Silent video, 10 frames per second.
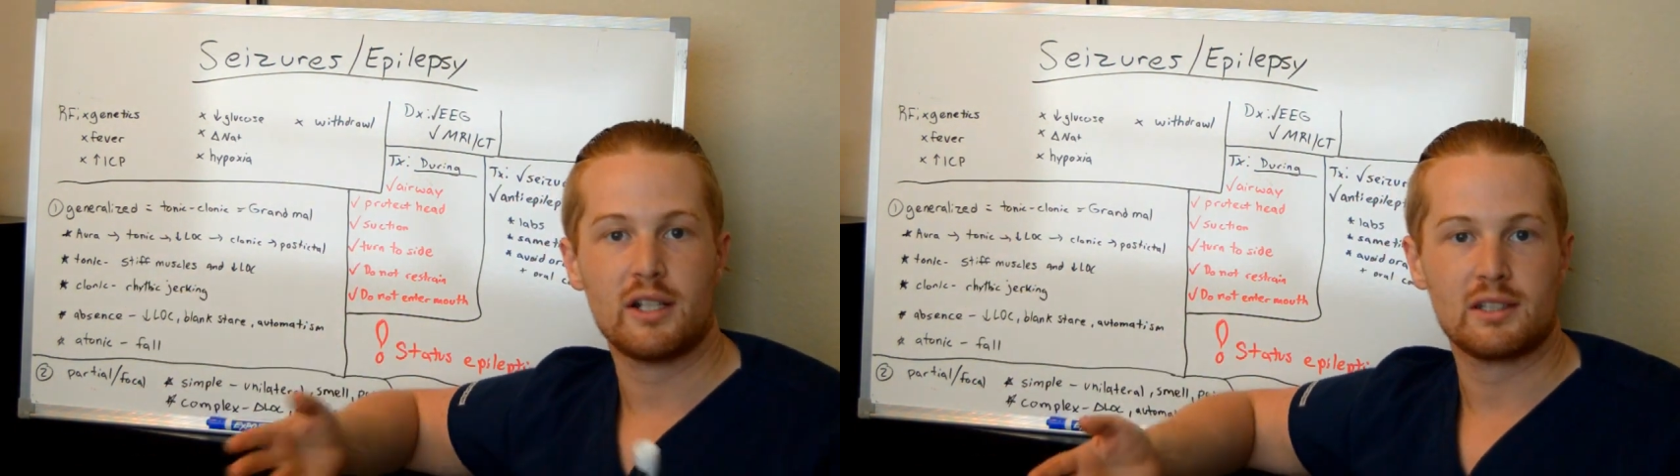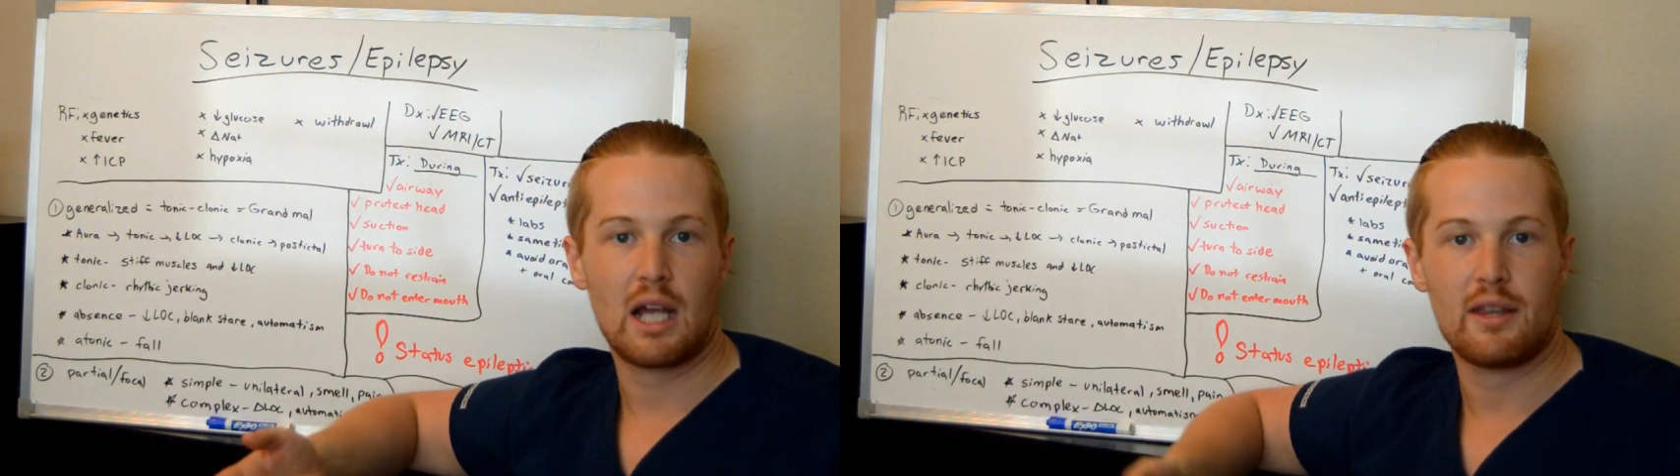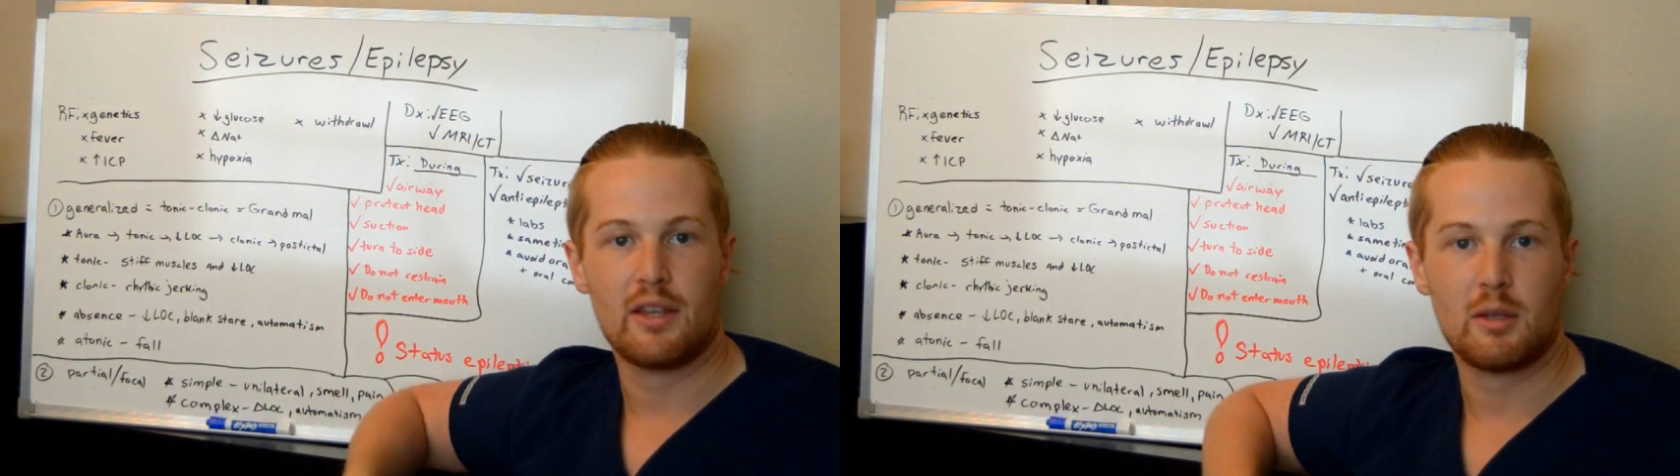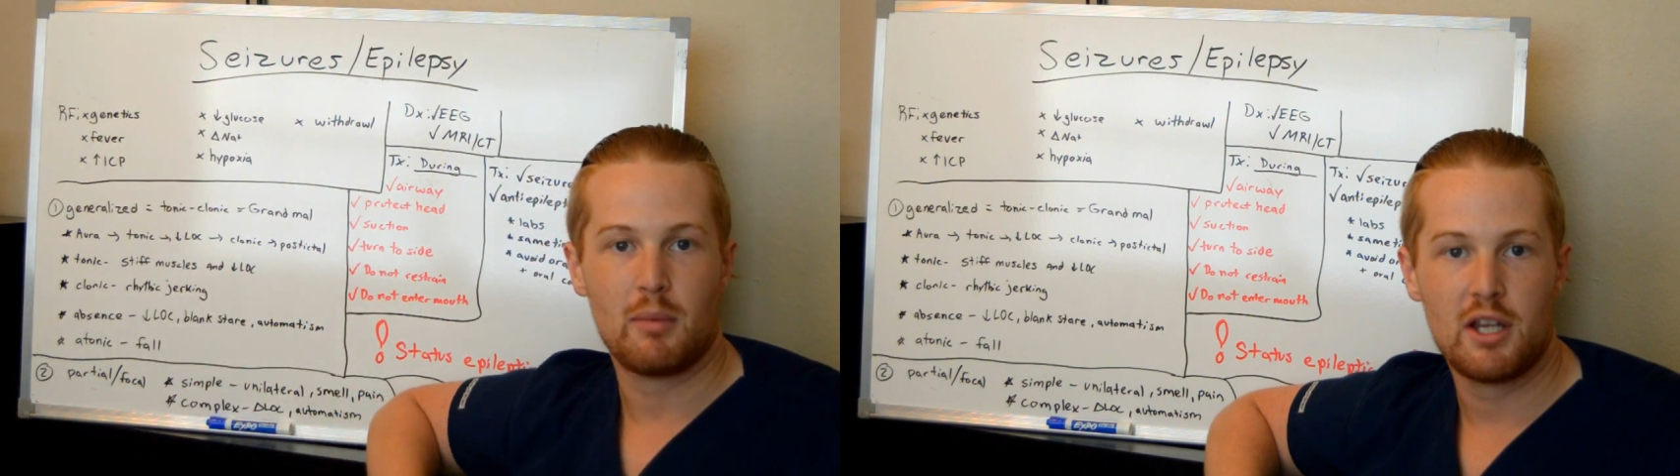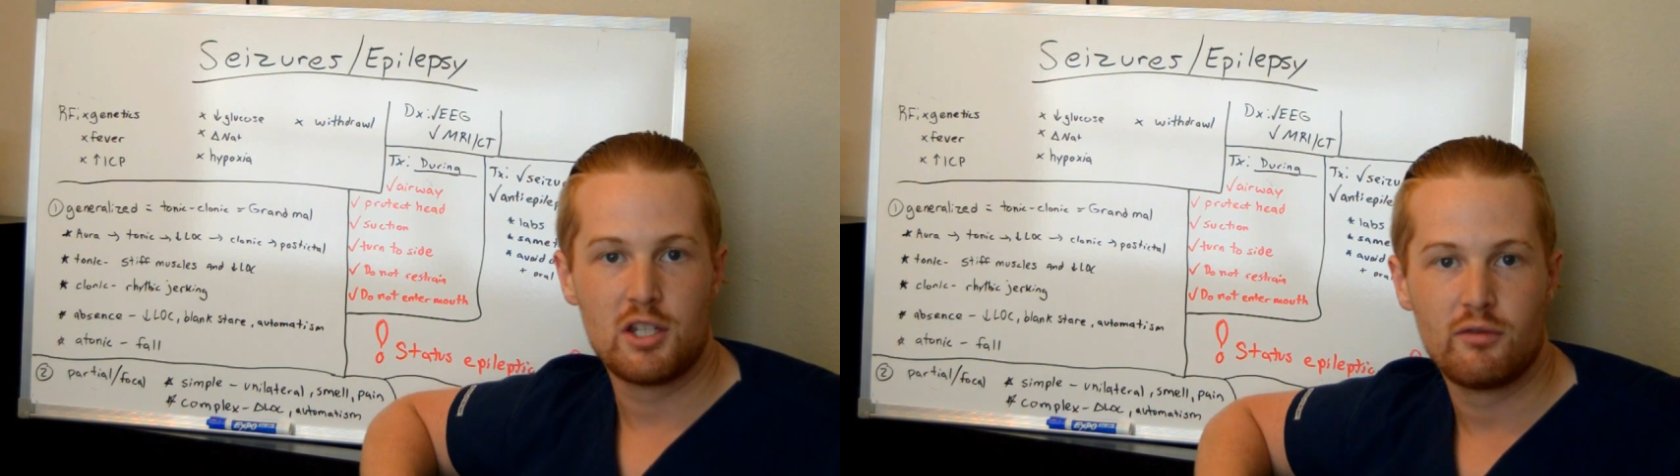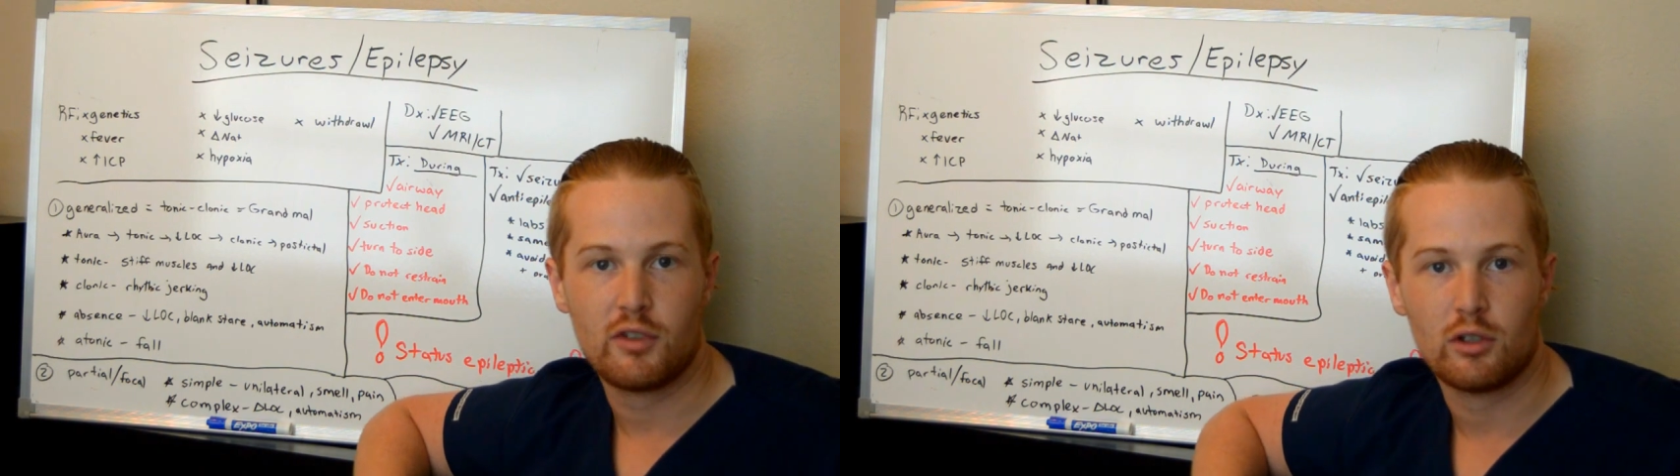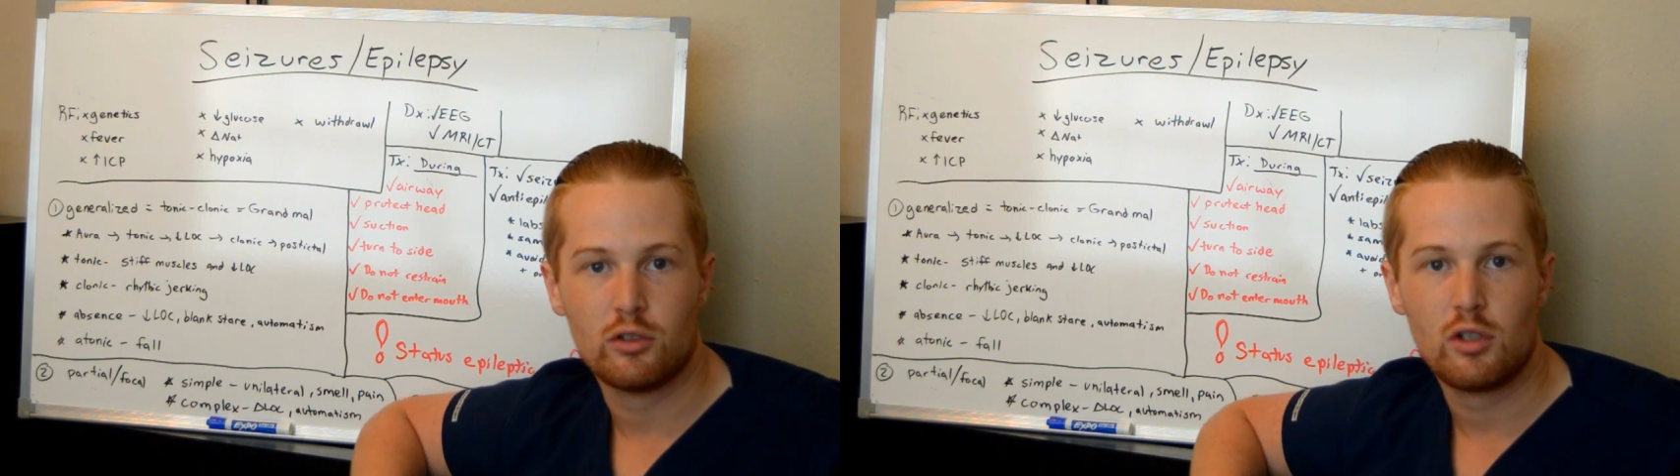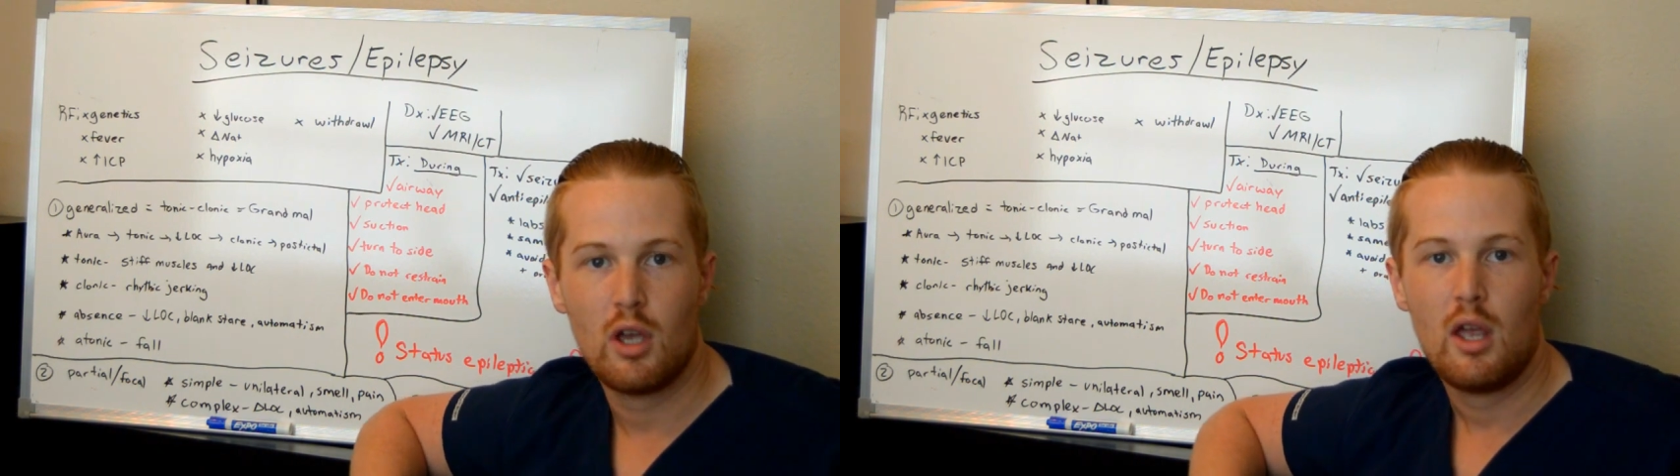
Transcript: sign that the patient feels.